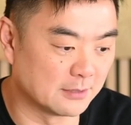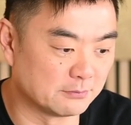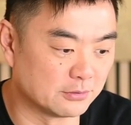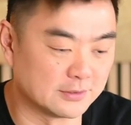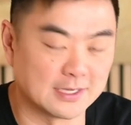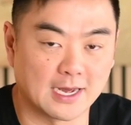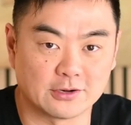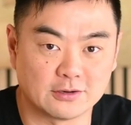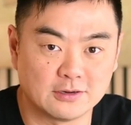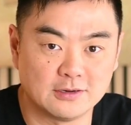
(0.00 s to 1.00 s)
put
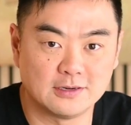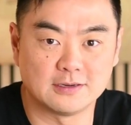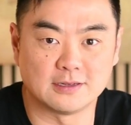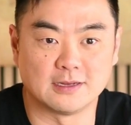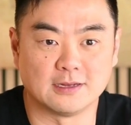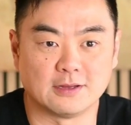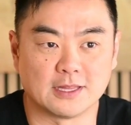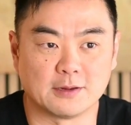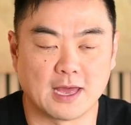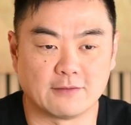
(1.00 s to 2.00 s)
data
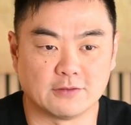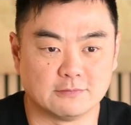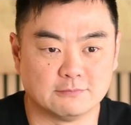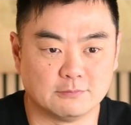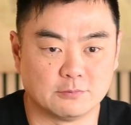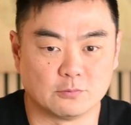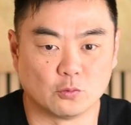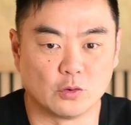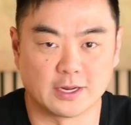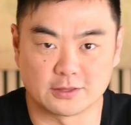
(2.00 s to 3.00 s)
and then have it
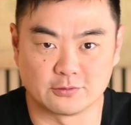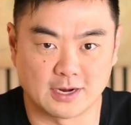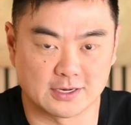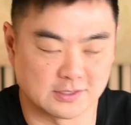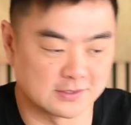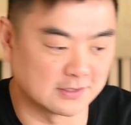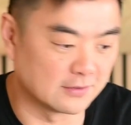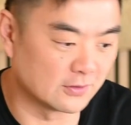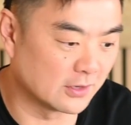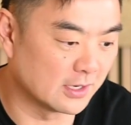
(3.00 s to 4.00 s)
work through ArcGIS
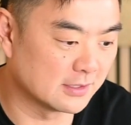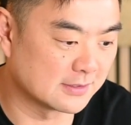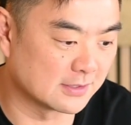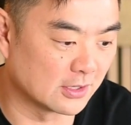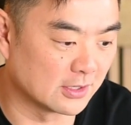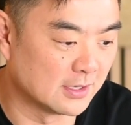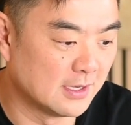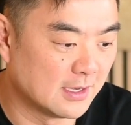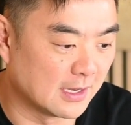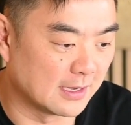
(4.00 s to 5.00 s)
Server, right? So
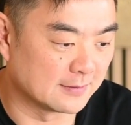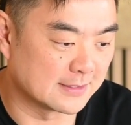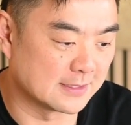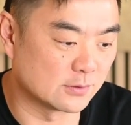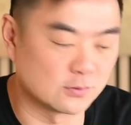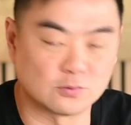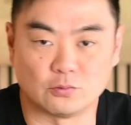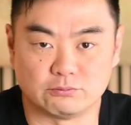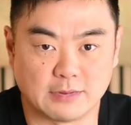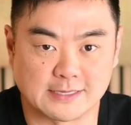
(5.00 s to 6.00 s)
this is
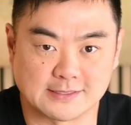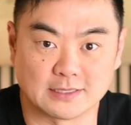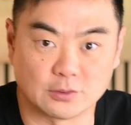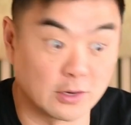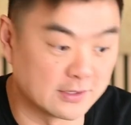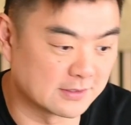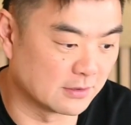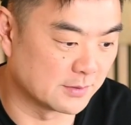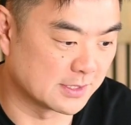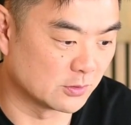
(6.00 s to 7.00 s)
basically where it's
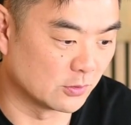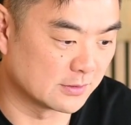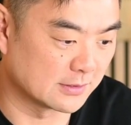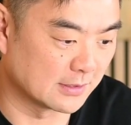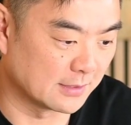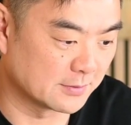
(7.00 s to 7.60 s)
going to be stored. So I'm